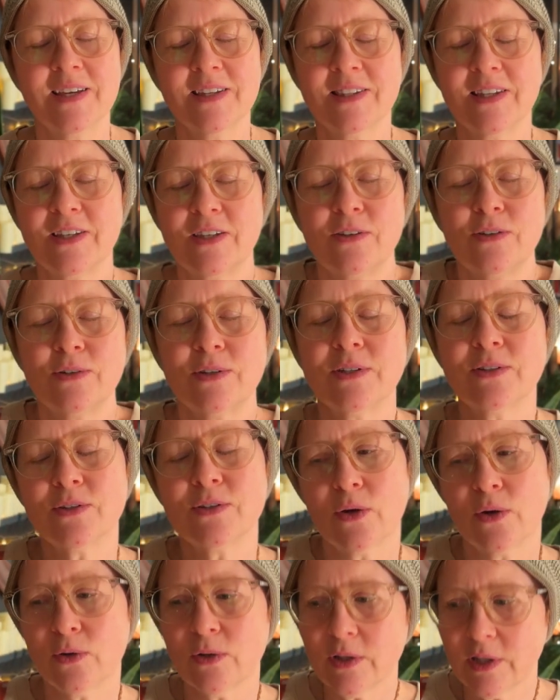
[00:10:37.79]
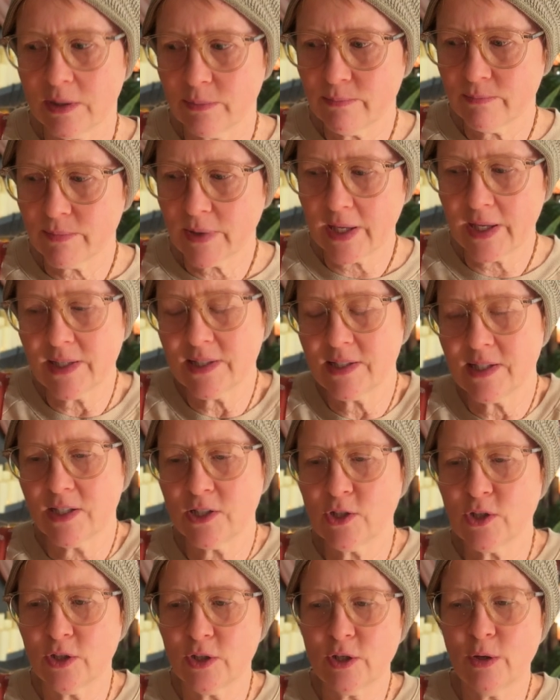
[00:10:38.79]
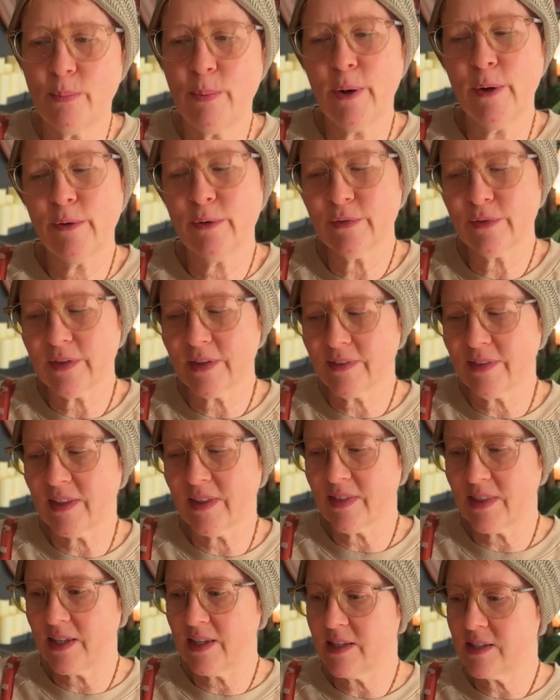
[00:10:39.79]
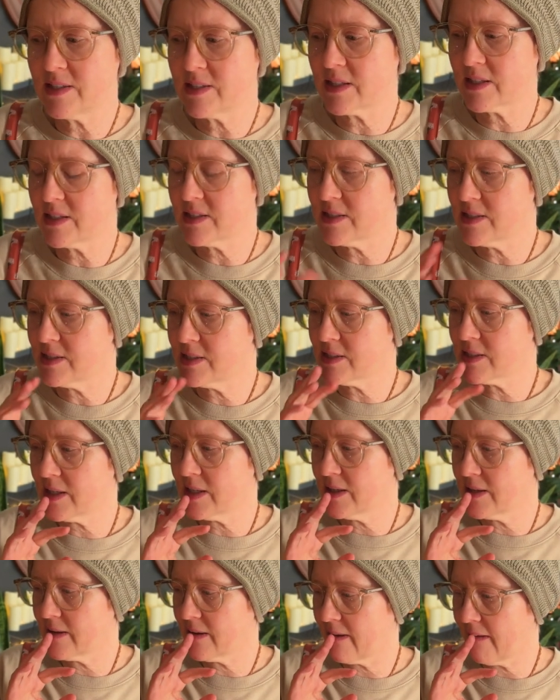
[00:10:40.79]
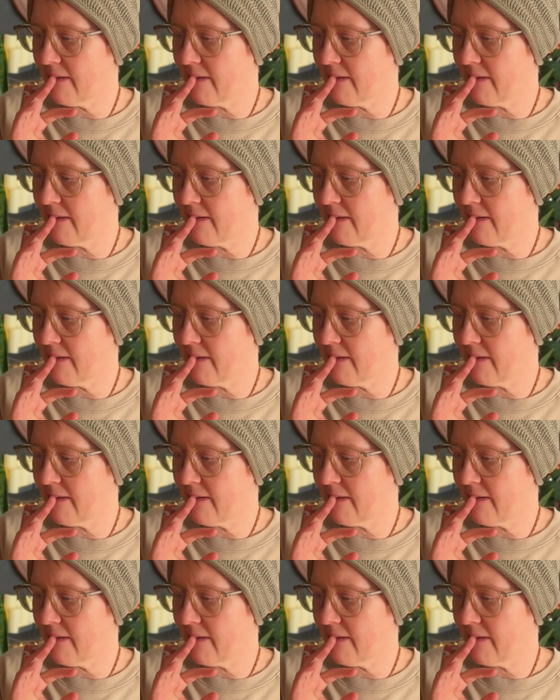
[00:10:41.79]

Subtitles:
Like you can totally pay attention to both of the things because it's like,